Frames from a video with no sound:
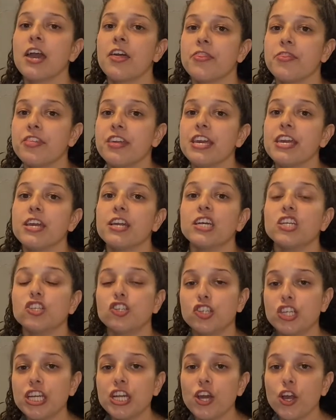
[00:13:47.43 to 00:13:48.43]
the
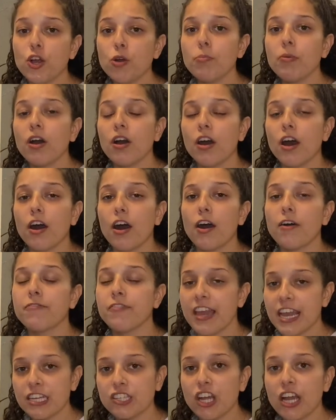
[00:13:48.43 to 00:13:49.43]
genome
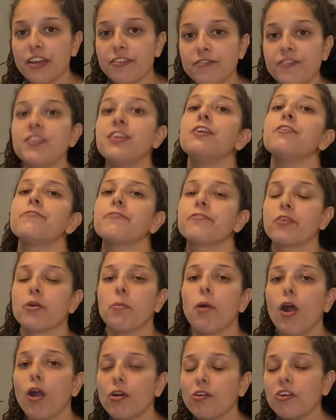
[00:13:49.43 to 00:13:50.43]
of HIV
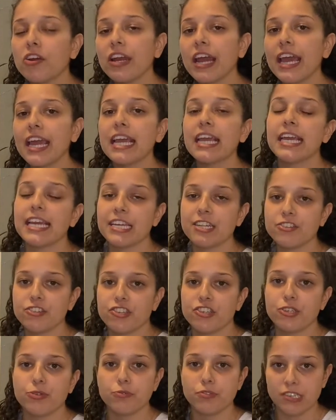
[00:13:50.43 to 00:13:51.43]
from RNA
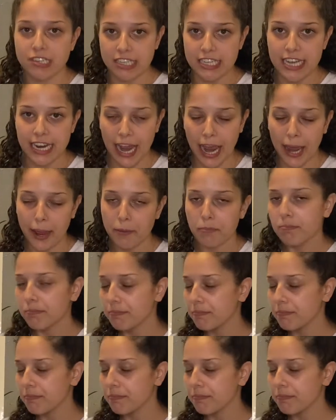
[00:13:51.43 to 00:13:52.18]
into DNA.